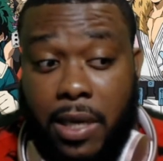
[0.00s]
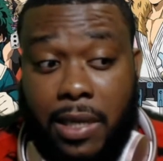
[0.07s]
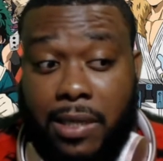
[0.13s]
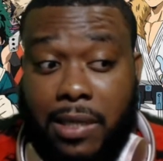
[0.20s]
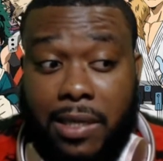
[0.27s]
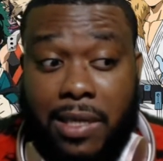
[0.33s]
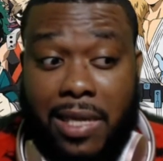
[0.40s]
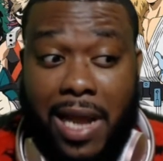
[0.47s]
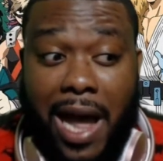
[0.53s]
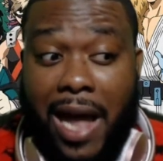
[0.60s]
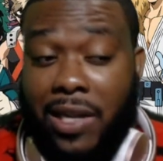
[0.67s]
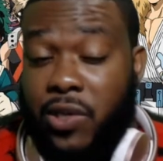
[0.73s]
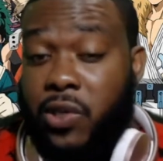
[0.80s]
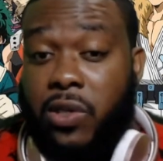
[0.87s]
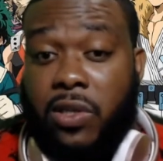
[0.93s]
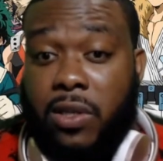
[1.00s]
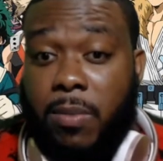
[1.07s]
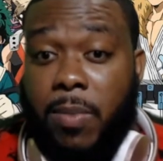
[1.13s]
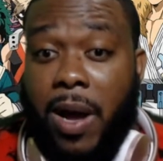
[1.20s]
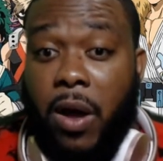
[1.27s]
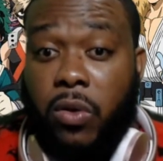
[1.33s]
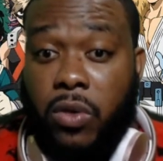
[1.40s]
It's not just
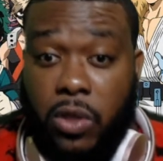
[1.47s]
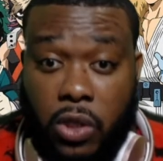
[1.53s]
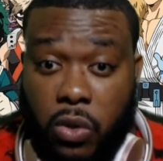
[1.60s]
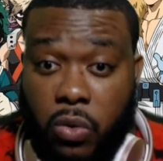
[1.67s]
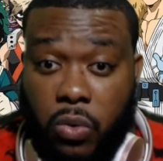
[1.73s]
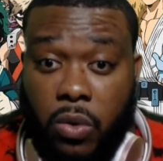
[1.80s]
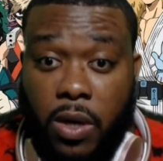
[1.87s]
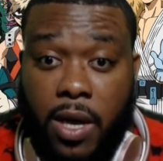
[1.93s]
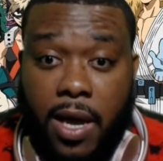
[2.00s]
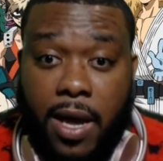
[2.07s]
about you.